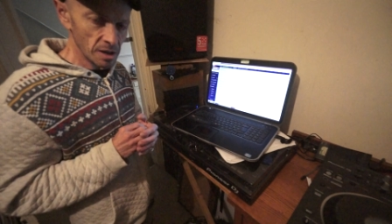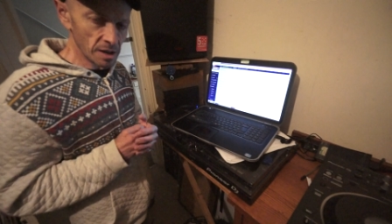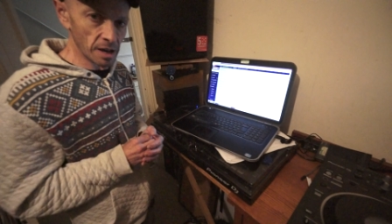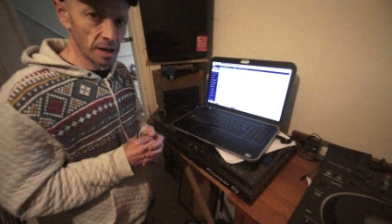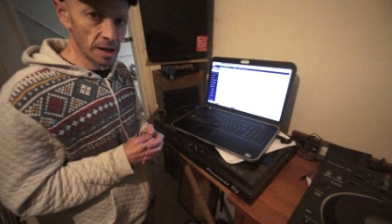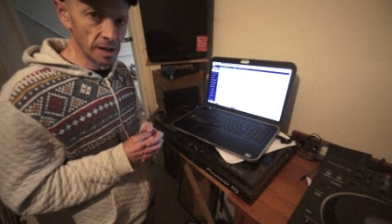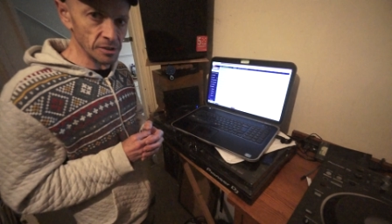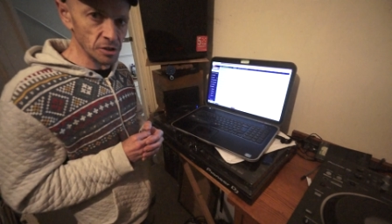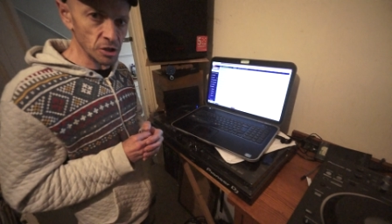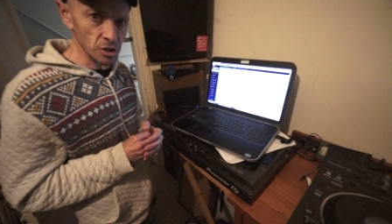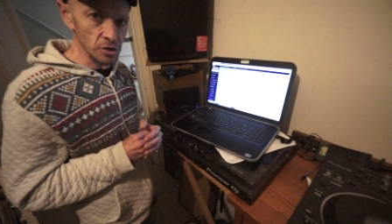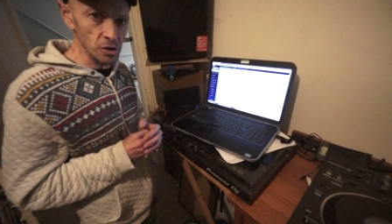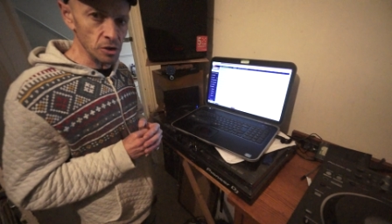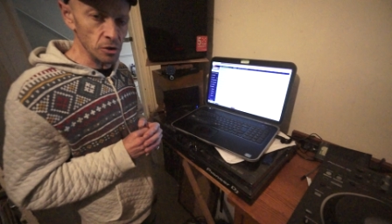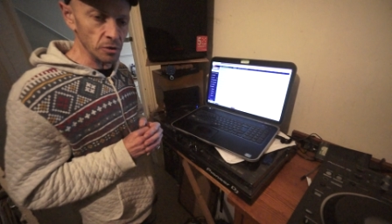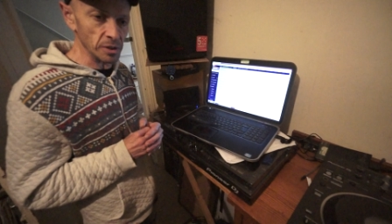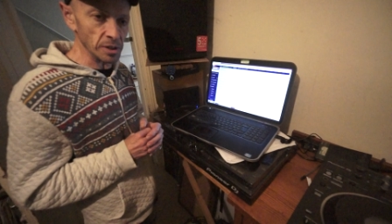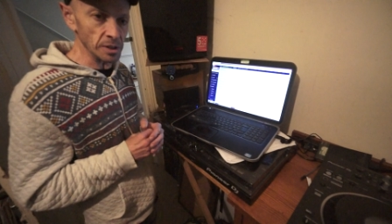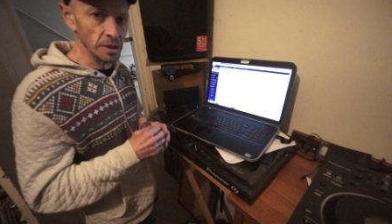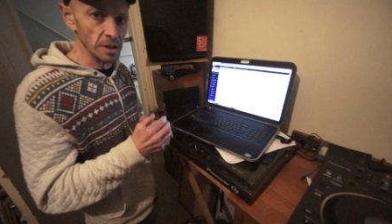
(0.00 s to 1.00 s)
and
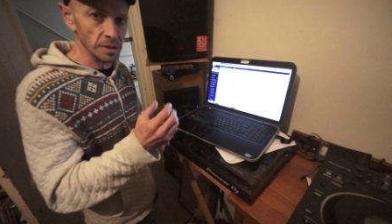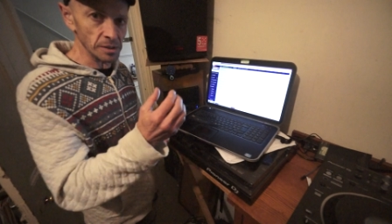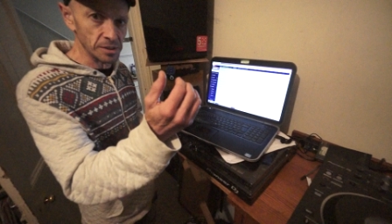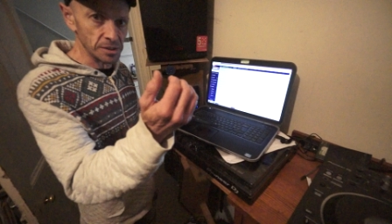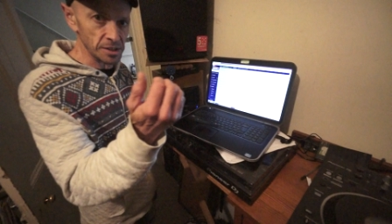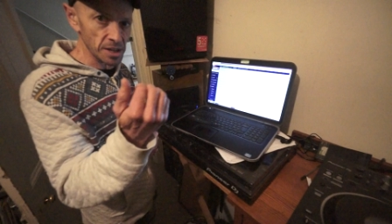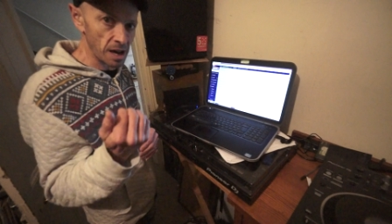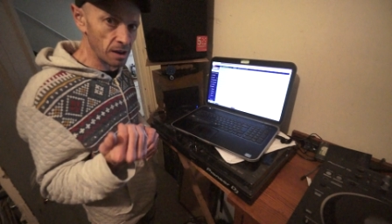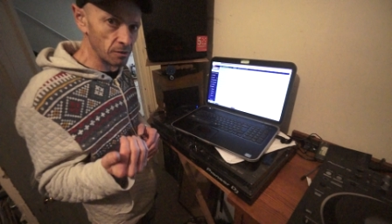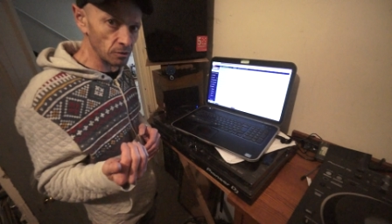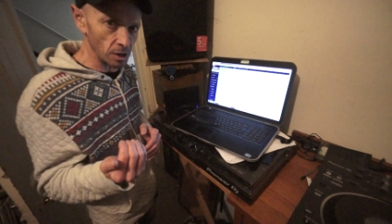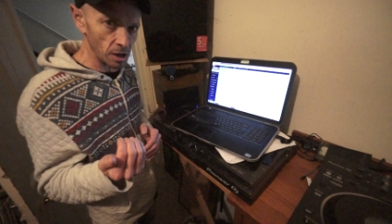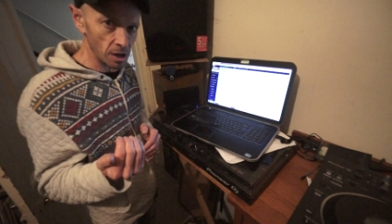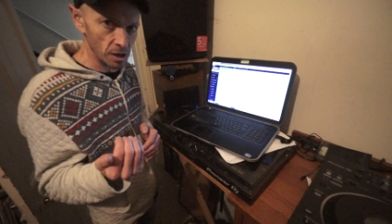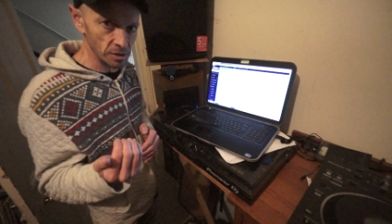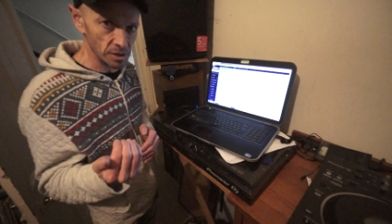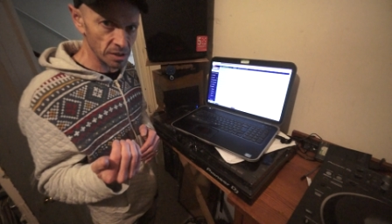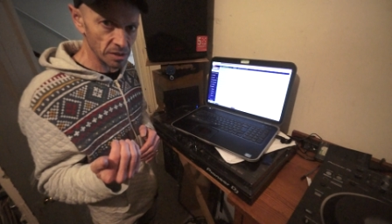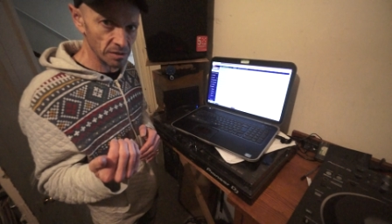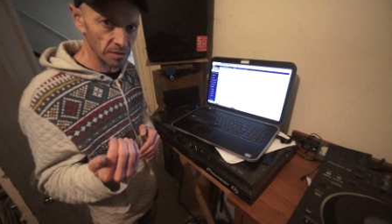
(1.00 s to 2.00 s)
you can
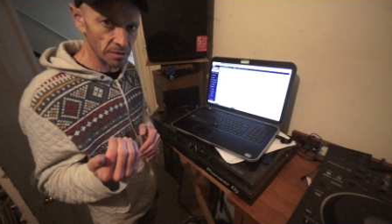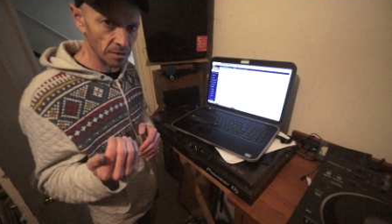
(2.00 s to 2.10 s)
download